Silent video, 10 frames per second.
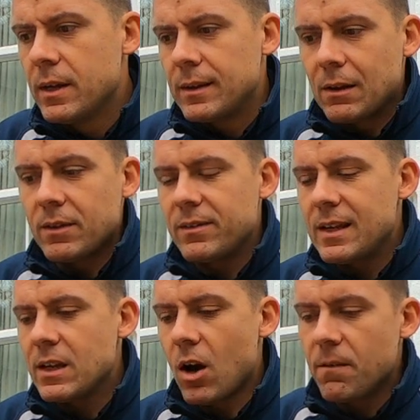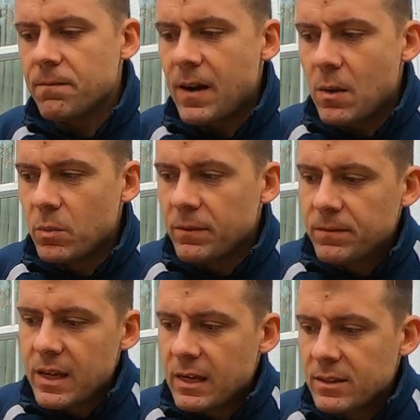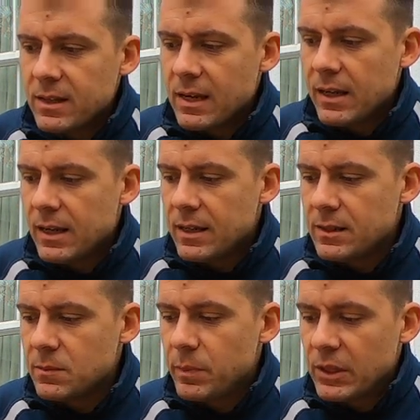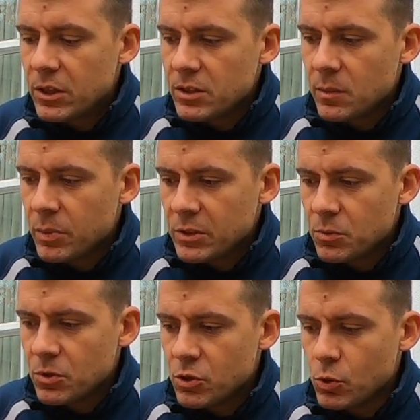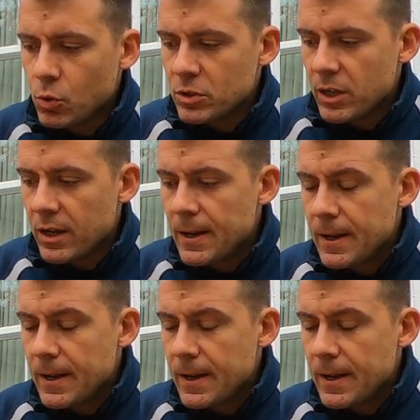Now the thing I found with this is because the bristles are shorter